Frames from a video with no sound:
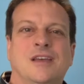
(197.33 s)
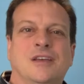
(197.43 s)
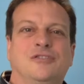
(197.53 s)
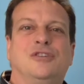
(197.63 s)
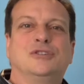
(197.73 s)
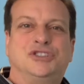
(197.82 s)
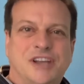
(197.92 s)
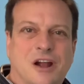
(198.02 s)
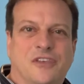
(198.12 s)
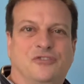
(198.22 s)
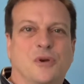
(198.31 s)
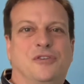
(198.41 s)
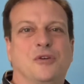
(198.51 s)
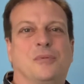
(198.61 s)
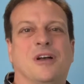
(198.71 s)
to share this
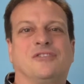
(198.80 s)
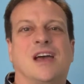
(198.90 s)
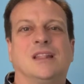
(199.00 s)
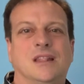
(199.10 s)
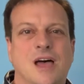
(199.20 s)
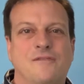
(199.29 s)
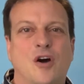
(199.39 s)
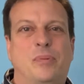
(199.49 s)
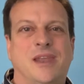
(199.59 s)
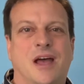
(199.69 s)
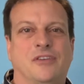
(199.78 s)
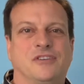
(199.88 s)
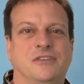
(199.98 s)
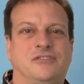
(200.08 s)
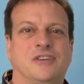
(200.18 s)
with you because I love open
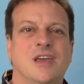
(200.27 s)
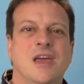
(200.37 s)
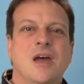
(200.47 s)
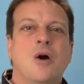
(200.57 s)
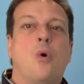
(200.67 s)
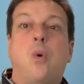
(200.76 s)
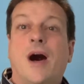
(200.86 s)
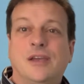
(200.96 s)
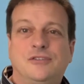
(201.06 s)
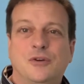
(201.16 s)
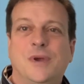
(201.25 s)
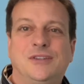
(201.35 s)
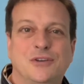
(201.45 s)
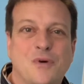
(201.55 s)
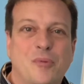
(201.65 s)
houses. Why do we
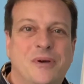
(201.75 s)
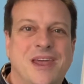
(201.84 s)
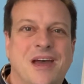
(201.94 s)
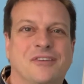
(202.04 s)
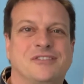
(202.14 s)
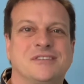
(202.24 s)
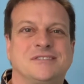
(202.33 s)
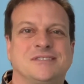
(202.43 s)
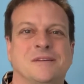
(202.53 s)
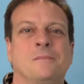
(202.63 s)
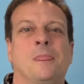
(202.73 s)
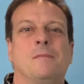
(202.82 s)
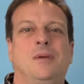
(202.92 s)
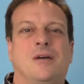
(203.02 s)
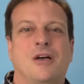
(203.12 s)
do open houses?
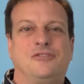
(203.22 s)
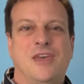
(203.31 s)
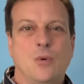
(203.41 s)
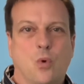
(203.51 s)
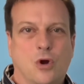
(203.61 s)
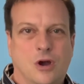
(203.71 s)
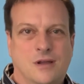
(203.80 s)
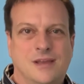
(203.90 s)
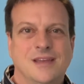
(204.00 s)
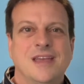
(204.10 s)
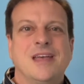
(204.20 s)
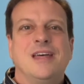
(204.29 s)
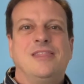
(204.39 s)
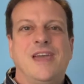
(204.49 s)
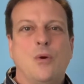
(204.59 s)
Because they work.
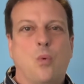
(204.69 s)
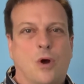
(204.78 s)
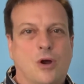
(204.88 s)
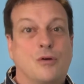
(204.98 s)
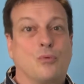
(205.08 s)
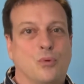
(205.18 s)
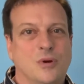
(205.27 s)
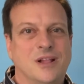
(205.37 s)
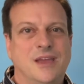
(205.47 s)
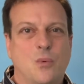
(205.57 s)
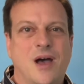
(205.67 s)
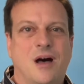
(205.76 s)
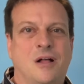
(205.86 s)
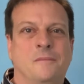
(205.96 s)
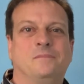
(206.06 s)
They work really
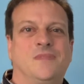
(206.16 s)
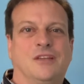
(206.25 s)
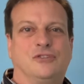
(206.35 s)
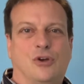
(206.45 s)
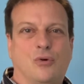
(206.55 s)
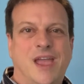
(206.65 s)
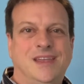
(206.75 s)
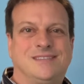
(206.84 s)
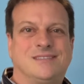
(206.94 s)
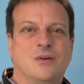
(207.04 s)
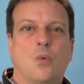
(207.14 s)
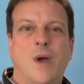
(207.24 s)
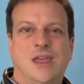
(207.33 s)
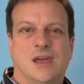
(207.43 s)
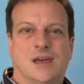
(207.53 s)
well. It's a great
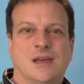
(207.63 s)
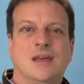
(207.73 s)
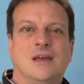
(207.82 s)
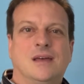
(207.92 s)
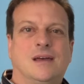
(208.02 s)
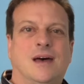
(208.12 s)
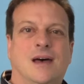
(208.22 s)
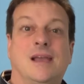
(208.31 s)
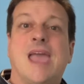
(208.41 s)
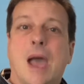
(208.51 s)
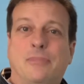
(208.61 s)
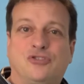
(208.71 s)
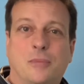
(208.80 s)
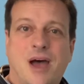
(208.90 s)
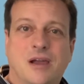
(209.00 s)
way to uh,
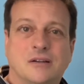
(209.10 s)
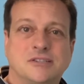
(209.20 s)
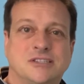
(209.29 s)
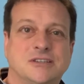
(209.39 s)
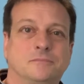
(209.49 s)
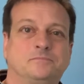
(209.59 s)
capture buyers,